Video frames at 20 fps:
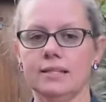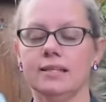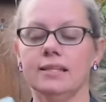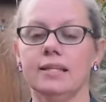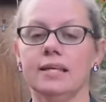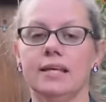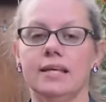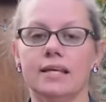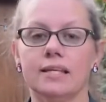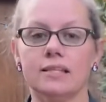
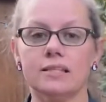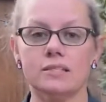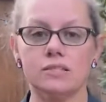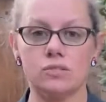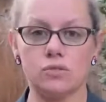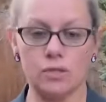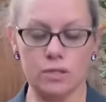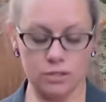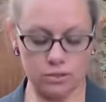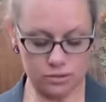The
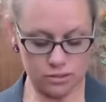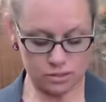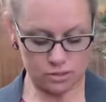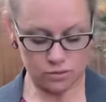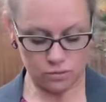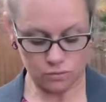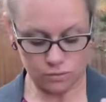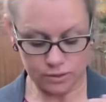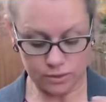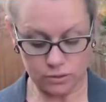illustrator is the
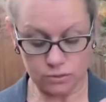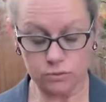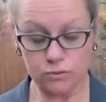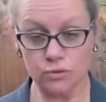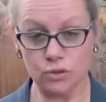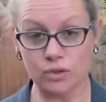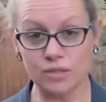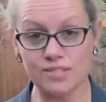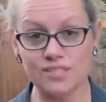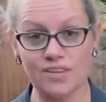one who
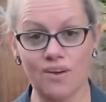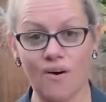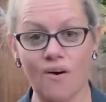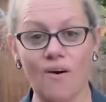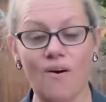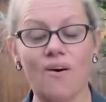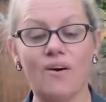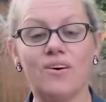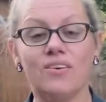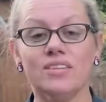draws
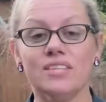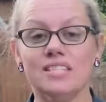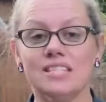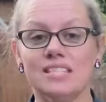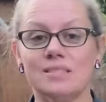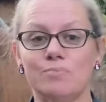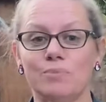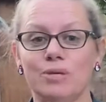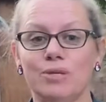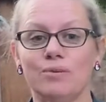all these
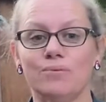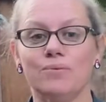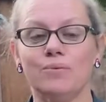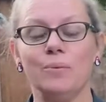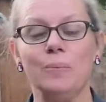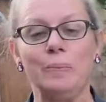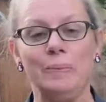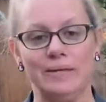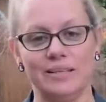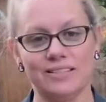beautiful
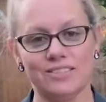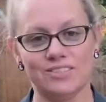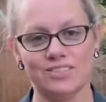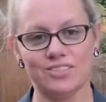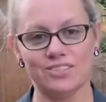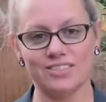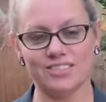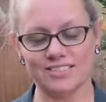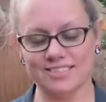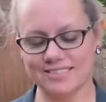
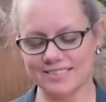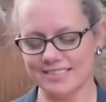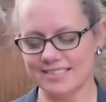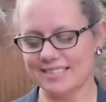pictures.